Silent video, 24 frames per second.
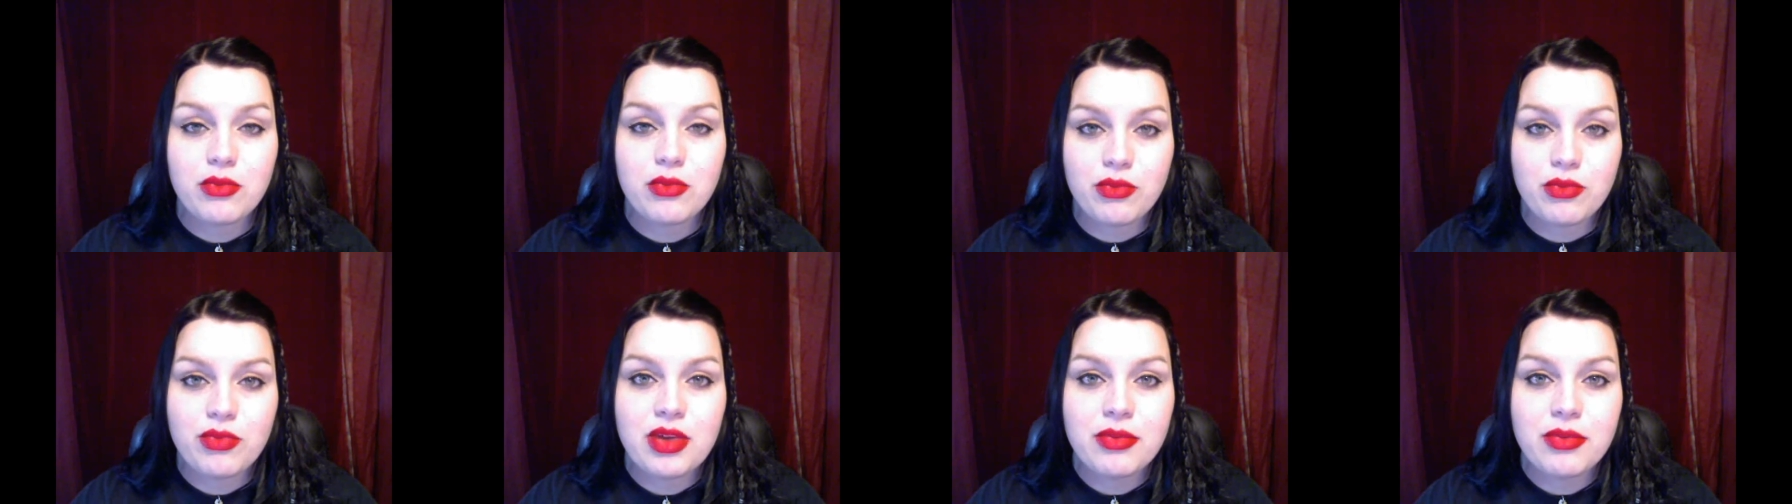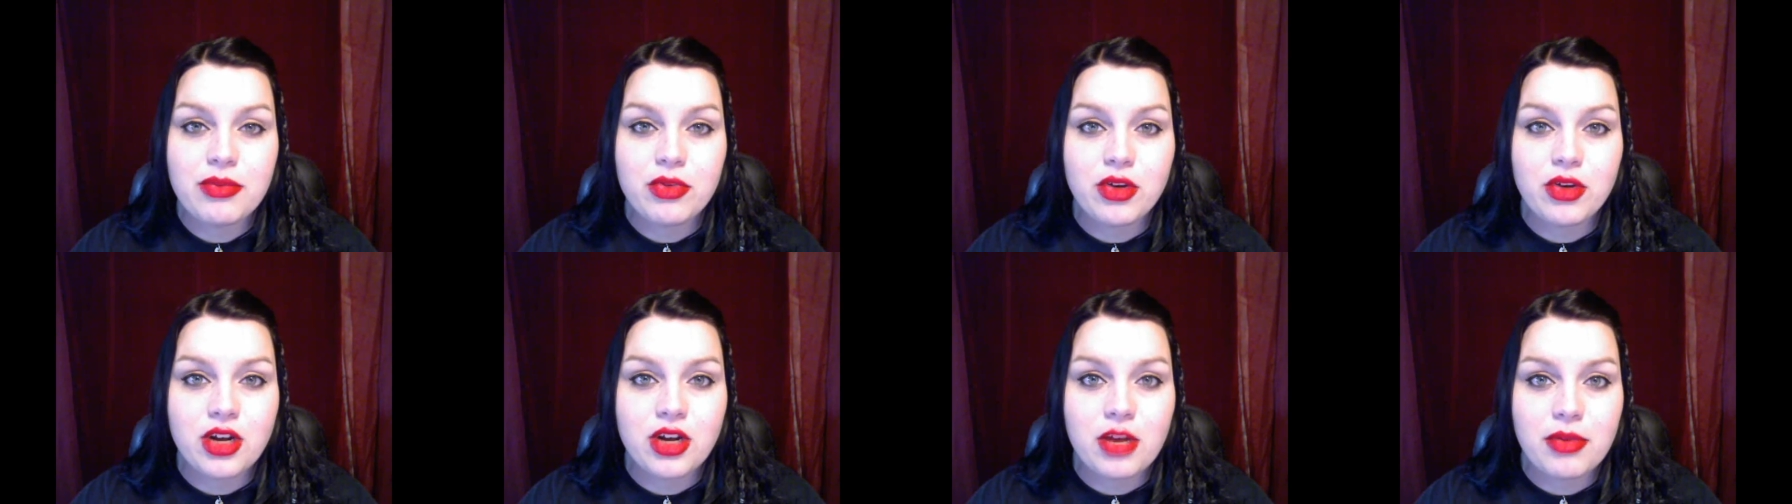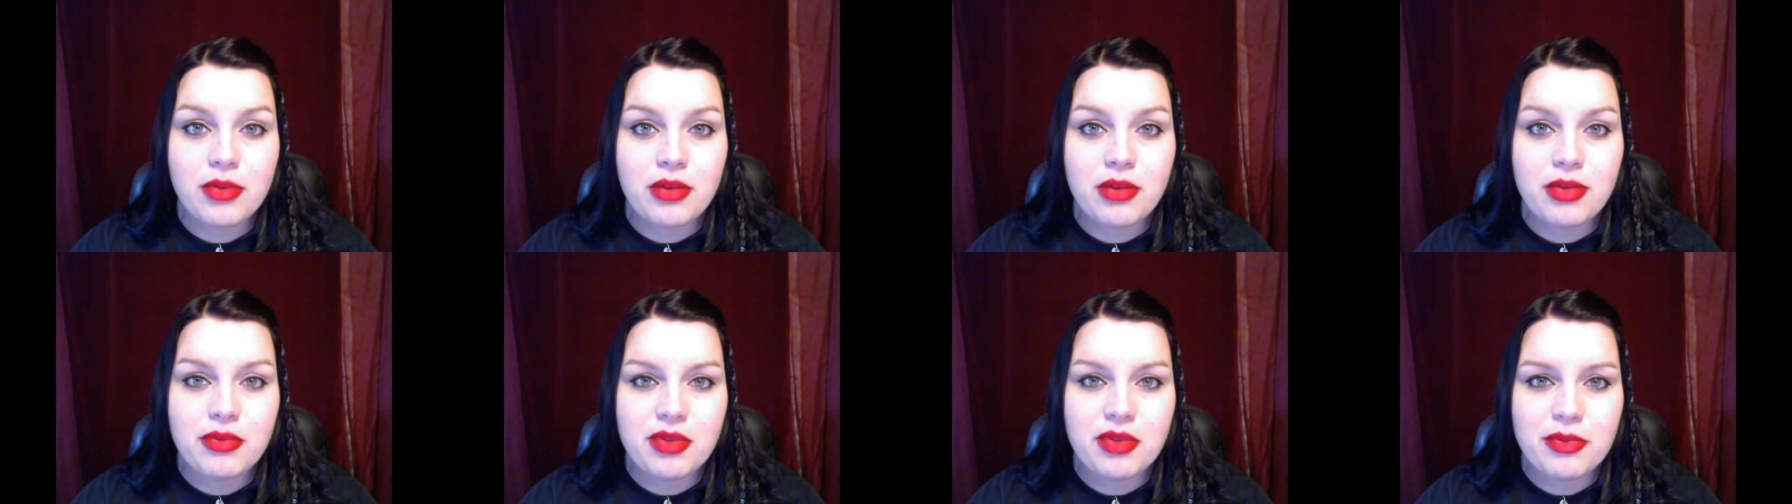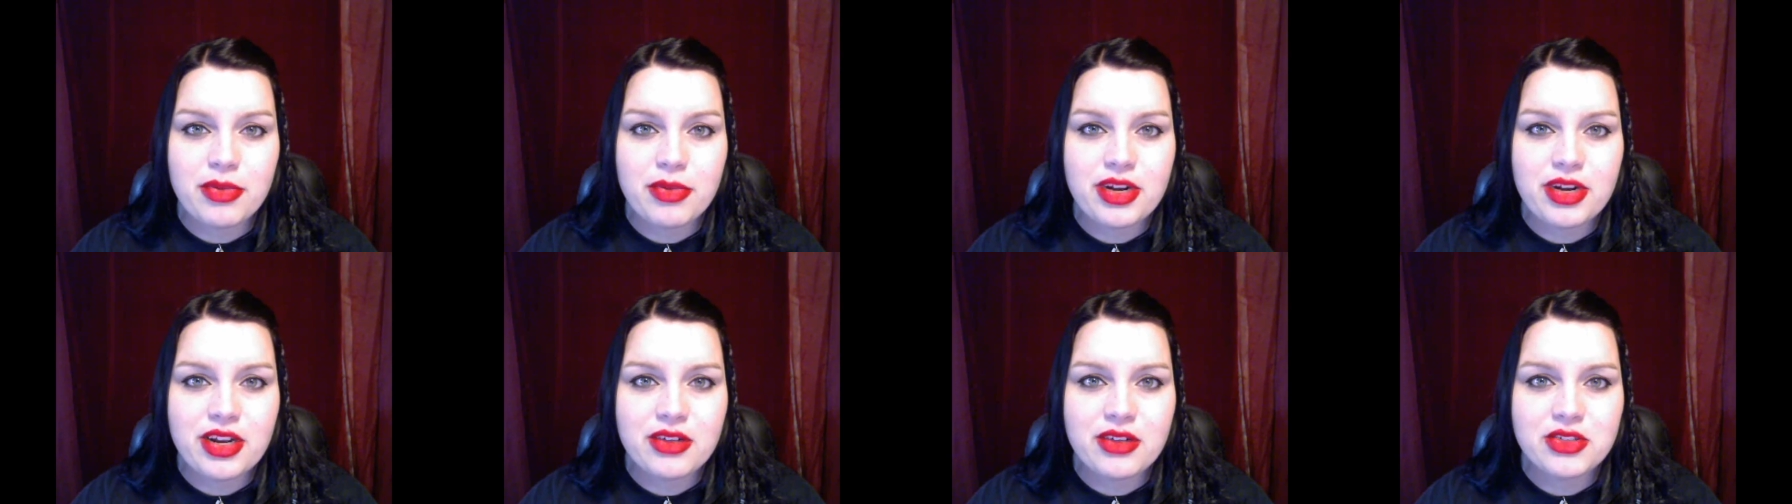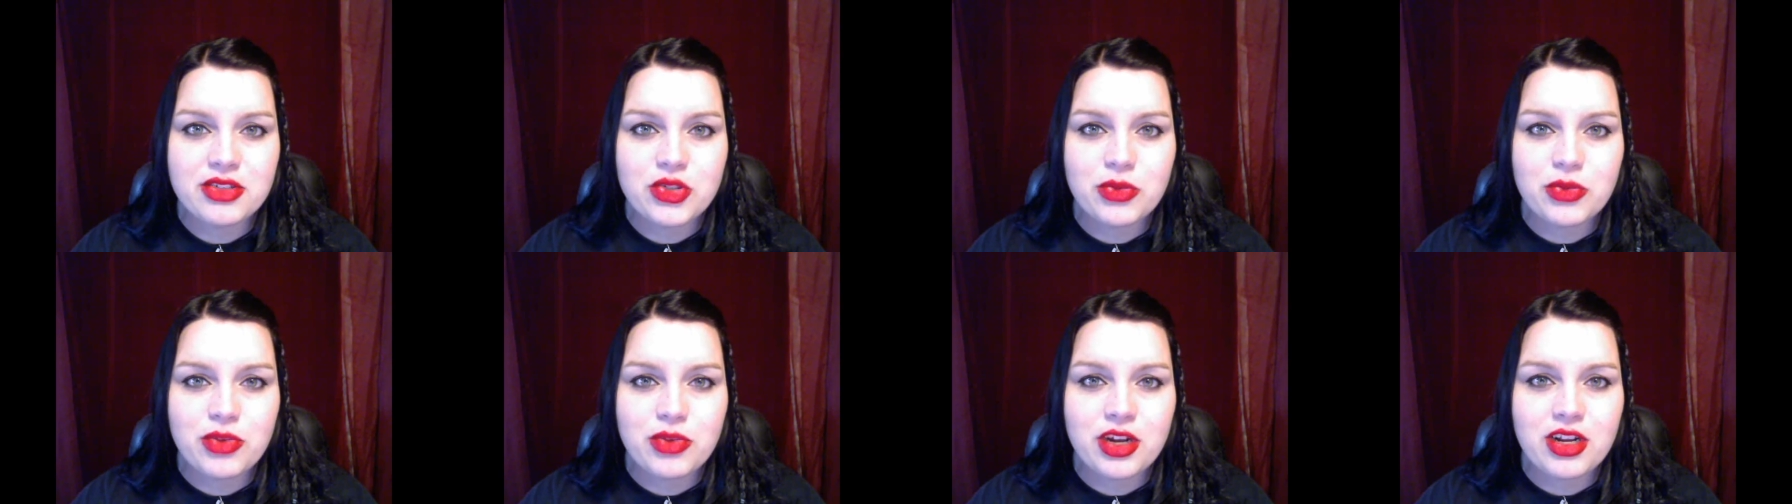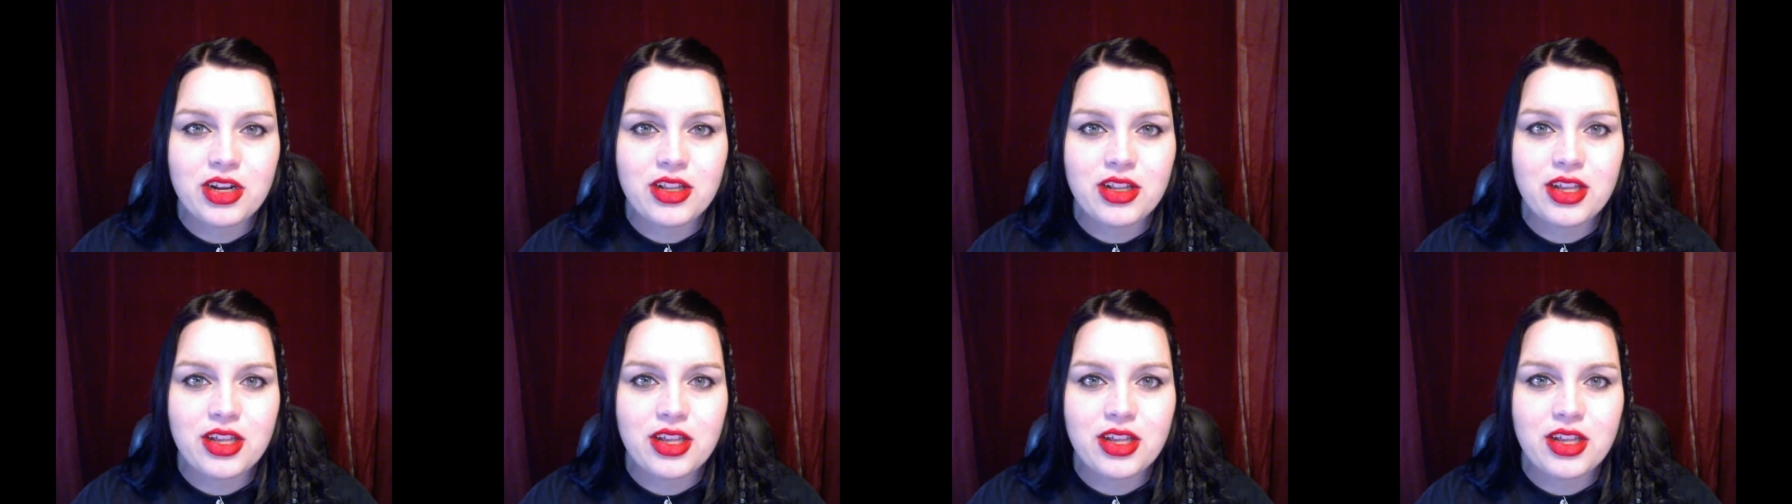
people are coming to pick me up right now, so I'm kind of